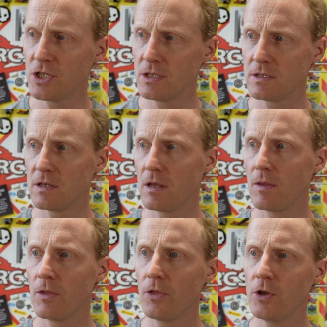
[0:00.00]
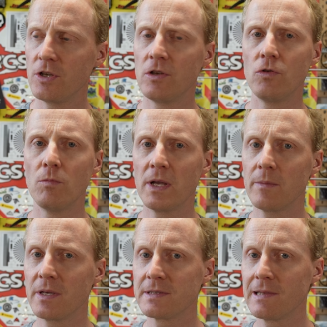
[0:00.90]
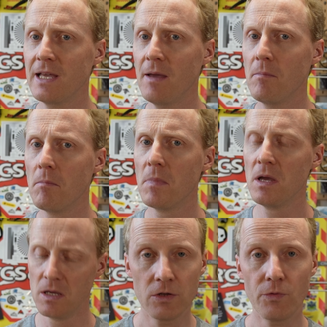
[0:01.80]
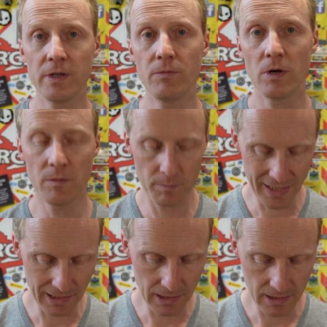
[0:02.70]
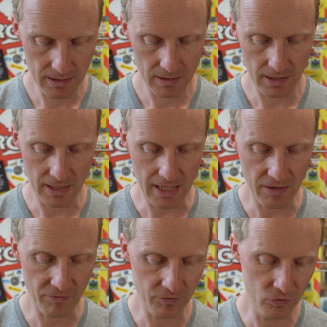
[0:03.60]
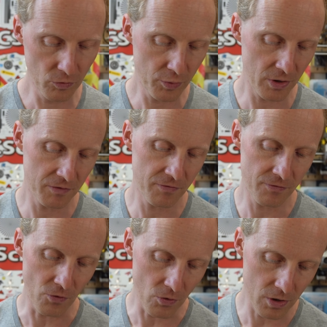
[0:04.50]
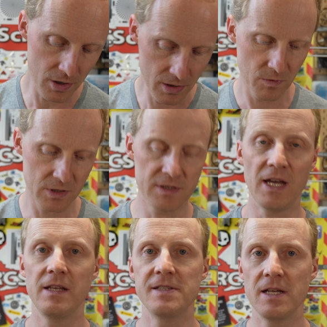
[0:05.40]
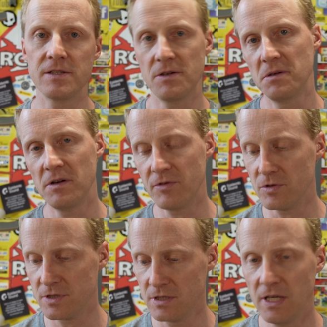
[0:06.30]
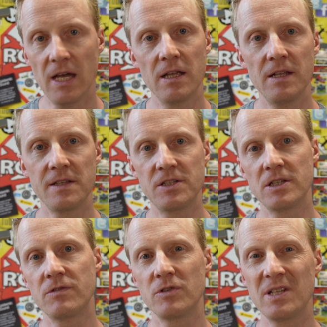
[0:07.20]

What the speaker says: It's a 32 megapixel cam, 21mm f2.4 with a tiny sensor, of course. Yeah, that's just for